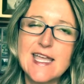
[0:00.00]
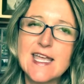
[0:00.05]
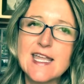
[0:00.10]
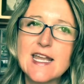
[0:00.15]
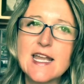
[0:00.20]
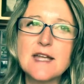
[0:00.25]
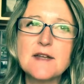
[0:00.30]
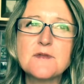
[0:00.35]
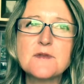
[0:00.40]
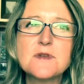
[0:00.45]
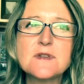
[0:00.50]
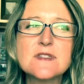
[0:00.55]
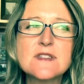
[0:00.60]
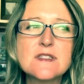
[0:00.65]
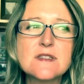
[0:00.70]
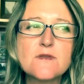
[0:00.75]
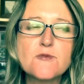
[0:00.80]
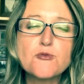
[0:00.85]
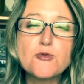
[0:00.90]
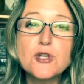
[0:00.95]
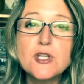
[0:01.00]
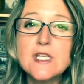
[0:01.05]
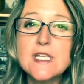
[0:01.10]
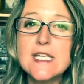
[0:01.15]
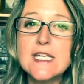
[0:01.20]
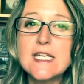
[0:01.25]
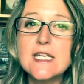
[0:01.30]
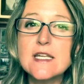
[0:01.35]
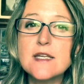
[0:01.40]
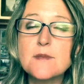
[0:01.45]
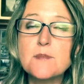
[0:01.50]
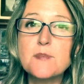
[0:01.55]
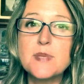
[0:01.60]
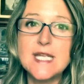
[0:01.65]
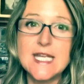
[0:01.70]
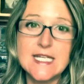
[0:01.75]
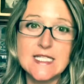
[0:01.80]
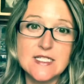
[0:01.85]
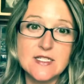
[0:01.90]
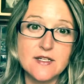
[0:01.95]
and I was really
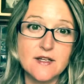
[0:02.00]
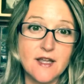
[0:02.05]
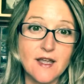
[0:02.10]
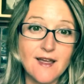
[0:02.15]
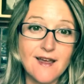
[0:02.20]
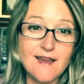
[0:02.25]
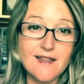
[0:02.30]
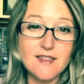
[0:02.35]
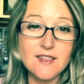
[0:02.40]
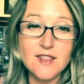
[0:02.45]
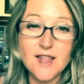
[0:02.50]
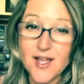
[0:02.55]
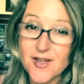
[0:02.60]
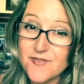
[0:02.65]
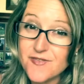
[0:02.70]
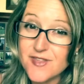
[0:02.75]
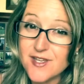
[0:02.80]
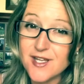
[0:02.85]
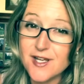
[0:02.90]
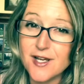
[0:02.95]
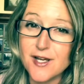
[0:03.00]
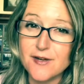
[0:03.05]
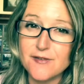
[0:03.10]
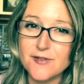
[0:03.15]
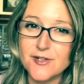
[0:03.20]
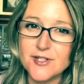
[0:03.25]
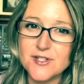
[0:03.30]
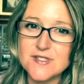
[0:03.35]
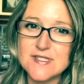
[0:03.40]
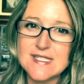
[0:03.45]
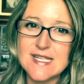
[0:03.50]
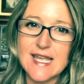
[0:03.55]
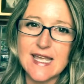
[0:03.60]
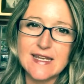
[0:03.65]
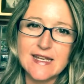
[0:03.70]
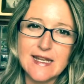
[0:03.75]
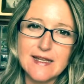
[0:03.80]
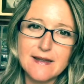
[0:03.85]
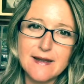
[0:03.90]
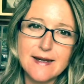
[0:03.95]
piqued in it. I love the covers
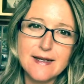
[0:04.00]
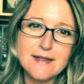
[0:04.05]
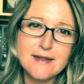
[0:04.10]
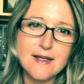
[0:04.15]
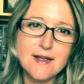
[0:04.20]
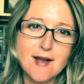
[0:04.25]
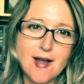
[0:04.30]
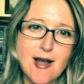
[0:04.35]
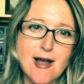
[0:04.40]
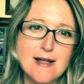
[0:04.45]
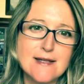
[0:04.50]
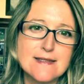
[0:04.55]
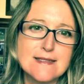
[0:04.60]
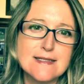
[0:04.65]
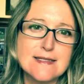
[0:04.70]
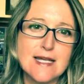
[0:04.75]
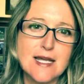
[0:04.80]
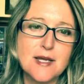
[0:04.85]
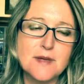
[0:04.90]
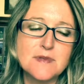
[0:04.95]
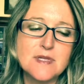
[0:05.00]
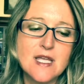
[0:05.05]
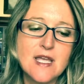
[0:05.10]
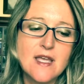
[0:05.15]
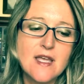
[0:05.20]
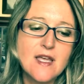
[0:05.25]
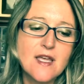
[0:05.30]
and I like the concept.